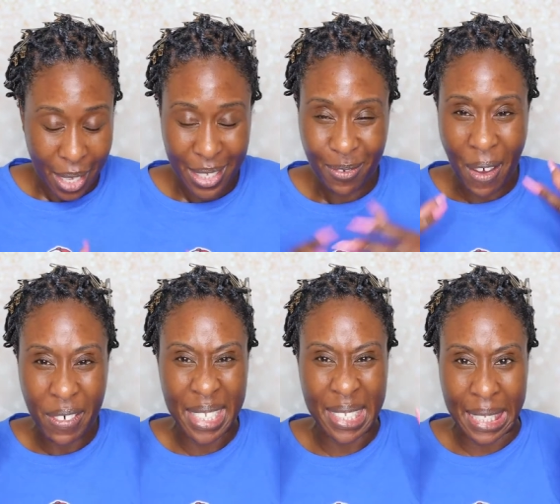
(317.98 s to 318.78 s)
it's
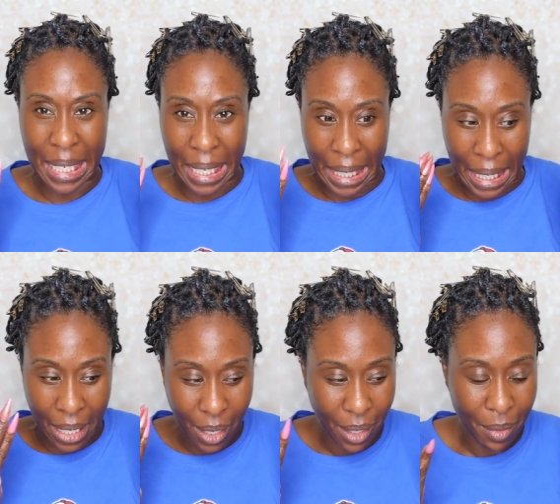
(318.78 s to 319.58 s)
very
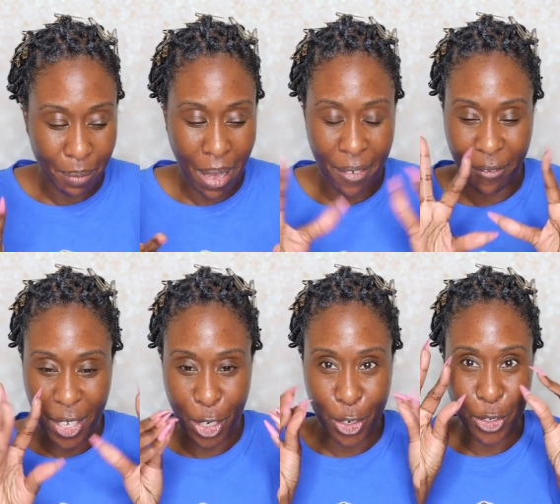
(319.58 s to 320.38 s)
sticky. My
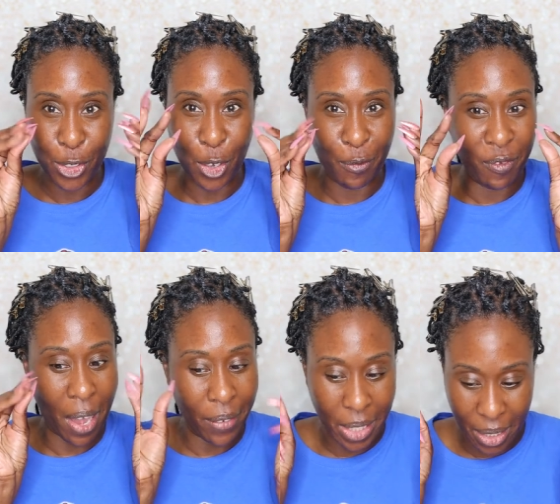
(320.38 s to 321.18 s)
fingers are
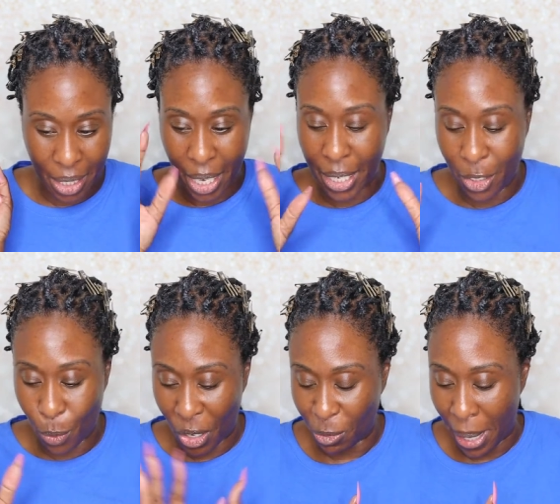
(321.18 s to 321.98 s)
very sticky. I need to
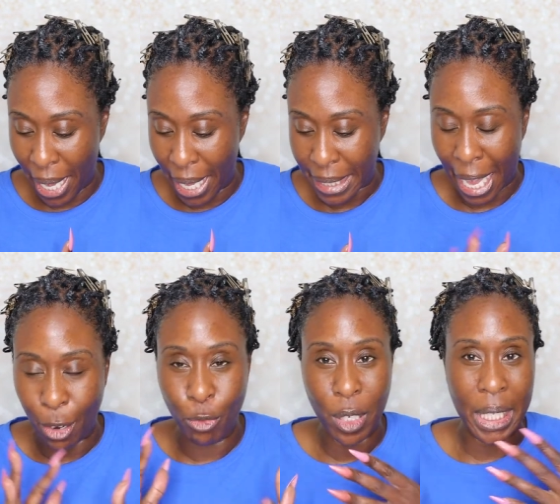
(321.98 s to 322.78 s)
wash my hands. I
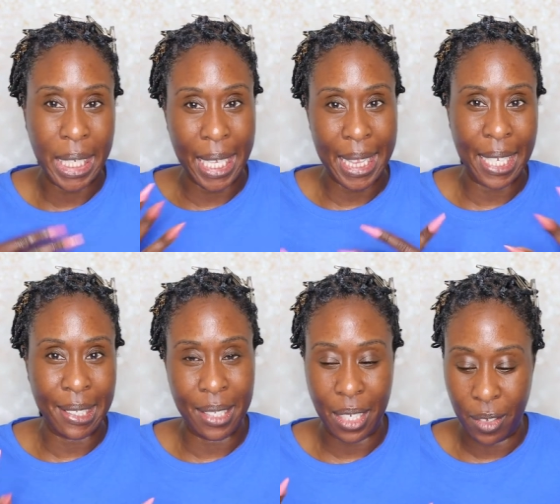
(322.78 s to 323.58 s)
don't really get that
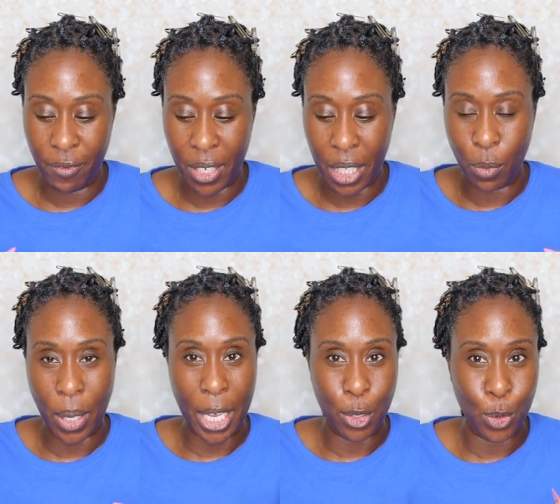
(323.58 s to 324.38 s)
sticky feeling
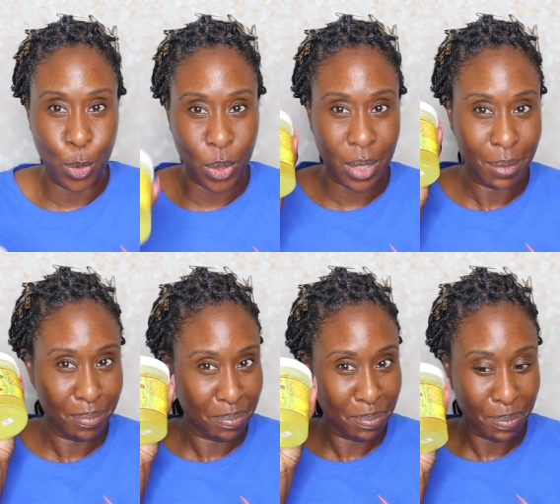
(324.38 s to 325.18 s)
when I use
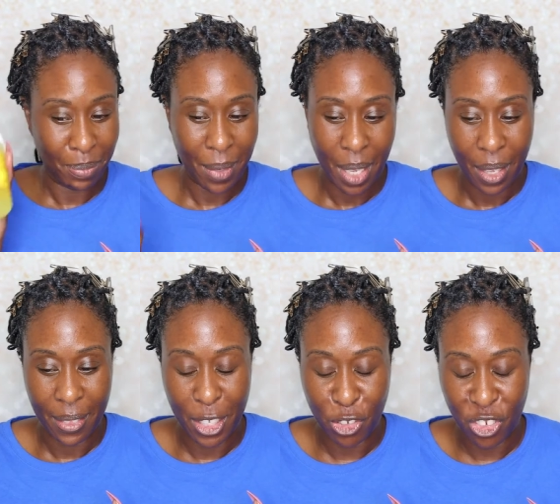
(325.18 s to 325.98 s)

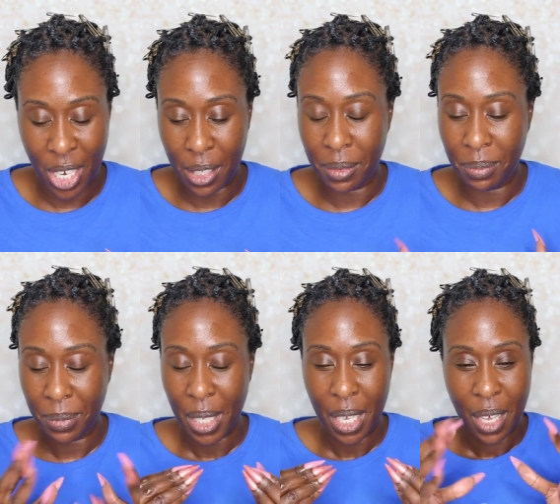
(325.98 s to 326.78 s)
this gel.
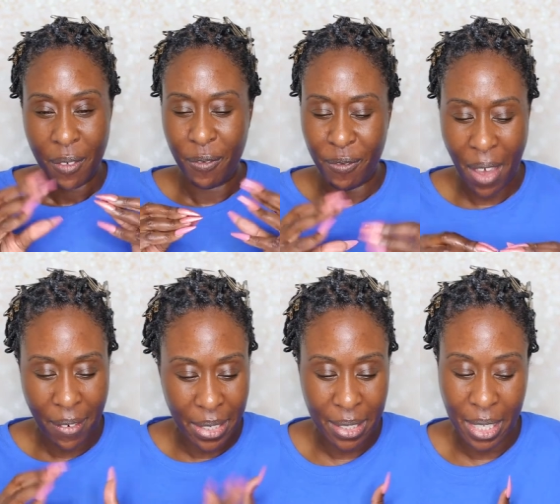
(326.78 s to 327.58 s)

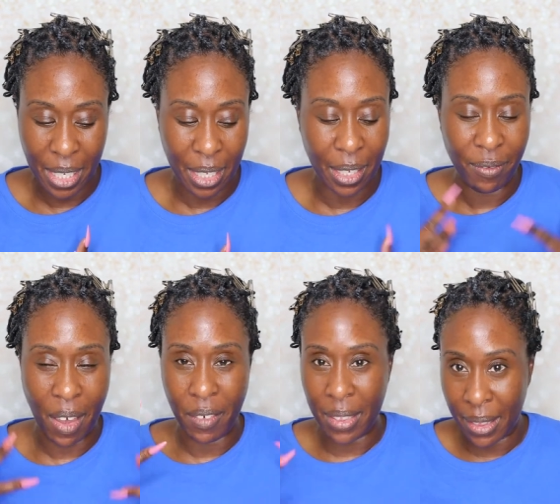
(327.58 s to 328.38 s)
Very sticky,
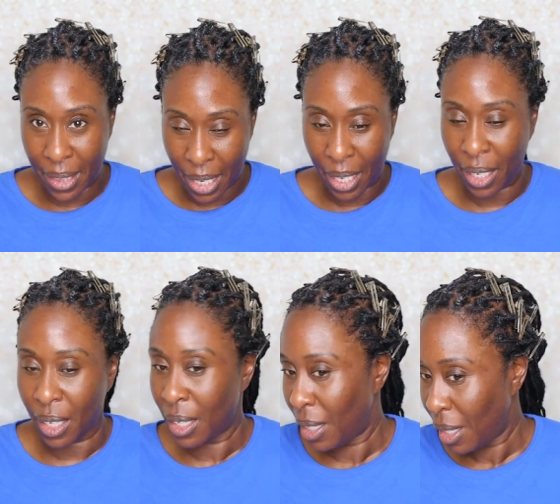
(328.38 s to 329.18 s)
very
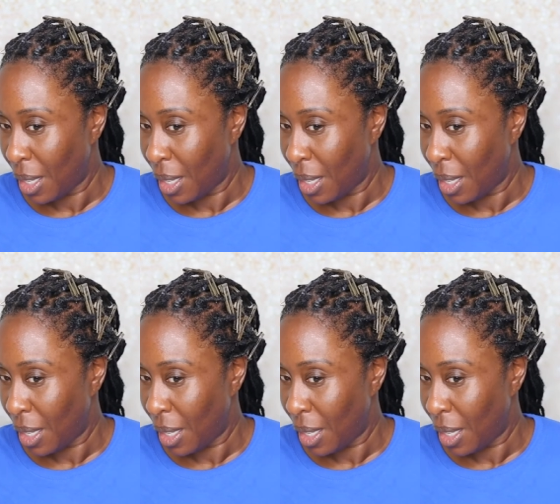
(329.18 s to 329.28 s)
thick.